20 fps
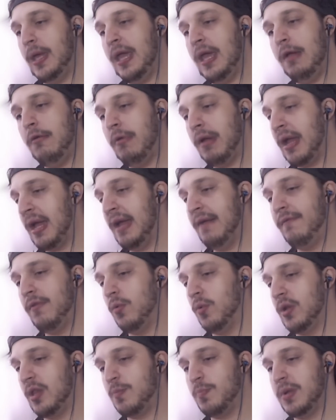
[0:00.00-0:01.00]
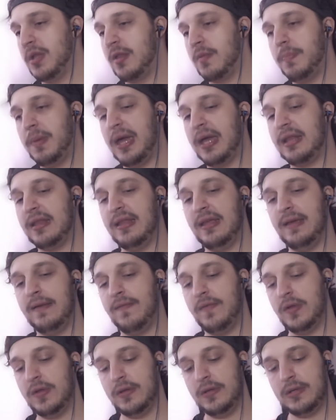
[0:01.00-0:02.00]
Hearing everyone's
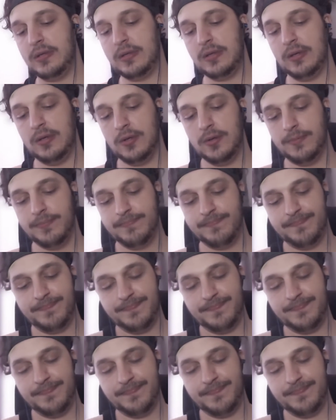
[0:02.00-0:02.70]
perspective and, you know,